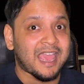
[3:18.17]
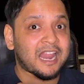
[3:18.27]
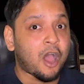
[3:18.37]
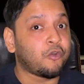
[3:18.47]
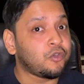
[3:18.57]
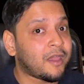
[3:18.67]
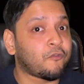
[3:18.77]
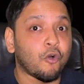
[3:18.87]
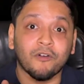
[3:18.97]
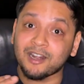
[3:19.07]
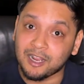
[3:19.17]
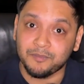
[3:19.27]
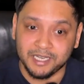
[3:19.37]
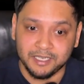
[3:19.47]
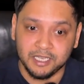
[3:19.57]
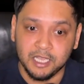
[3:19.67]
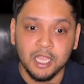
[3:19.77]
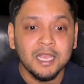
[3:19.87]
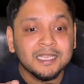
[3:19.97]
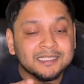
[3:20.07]
and how you have overcome it.
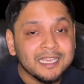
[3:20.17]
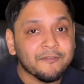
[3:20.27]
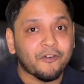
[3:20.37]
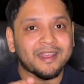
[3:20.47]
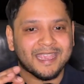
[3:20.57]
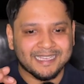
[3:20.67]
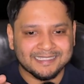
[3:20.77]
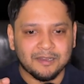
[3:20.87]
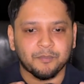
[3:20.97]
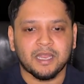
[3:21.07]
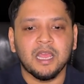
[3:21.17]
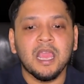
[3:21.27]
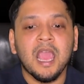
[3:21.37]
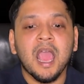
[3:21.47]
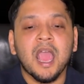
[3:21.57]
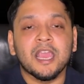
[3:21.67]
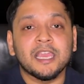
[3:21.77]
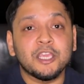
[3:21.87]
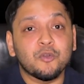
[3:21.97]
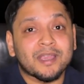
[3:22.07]
Say for example,
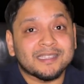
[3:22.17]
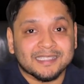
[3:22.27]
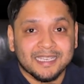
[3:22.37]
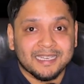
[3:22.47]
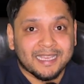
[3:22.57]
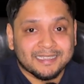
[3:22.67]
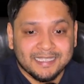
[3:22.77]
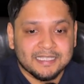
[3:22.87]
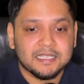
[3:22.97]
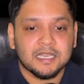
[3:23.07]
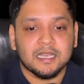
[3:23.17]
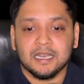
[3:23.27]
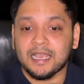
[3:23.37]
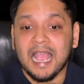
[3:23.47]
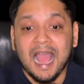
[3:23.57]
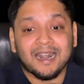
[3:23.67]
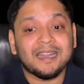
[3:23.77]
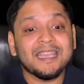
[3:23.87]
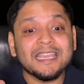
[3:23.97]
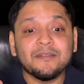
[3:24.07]
you can say like this, like,
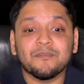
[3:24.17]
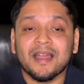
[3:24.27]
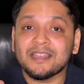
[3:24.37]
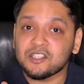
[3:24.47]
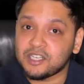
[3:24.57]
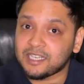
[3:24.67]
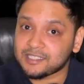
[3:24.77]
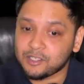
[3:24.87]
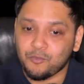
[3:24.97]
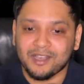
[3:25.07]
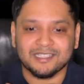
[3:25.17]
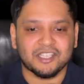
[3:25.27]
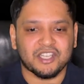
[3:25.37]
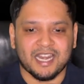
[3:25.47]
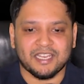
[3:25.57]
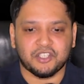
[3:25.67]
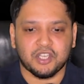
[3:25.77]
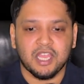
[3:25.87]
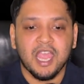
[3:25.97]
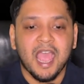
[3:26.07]
handling imbalanced dataset was a challenge,
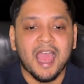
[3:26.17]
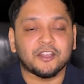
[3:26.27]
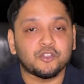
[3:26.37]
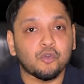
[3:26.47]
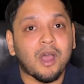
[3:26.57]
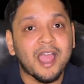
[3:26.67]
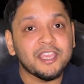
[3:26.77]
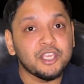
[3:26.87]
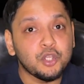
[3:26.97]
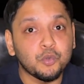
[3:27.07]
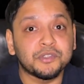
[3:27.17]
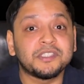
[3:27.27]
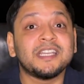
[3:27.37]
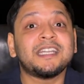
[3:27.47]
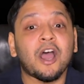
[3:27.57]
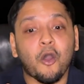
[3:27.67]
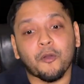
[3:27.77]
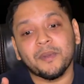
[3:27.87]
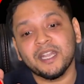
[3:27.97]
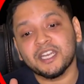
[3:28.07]
and so I used data
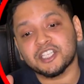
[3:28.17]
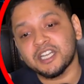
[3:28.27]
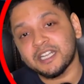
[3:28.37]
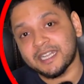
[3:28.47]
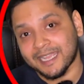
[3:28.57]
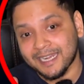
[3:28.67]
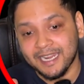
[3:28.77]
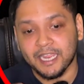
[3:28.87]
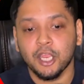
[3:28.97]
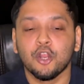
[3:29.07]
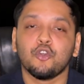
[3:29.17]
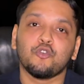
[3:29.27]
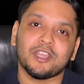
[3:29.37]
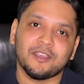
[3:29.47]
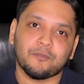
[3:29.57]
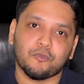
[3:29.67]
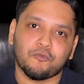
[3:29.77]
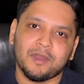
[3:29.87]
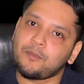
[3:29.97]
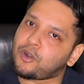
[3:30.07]
augmentation technique to improve
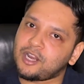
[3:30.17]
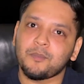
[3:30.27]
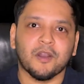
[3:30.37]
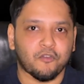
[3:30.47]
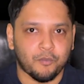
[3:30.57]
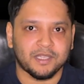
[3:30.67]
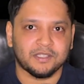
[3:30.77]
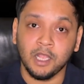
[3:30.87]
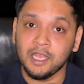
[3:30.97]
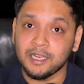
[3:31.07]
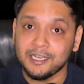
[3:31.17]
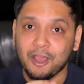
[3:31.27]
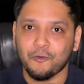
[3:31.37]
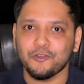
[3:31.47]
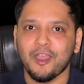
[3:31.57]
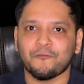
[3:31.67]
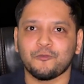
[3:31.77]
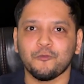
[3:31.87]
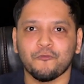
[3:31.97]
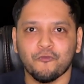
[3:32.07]
my model performance. Now you have to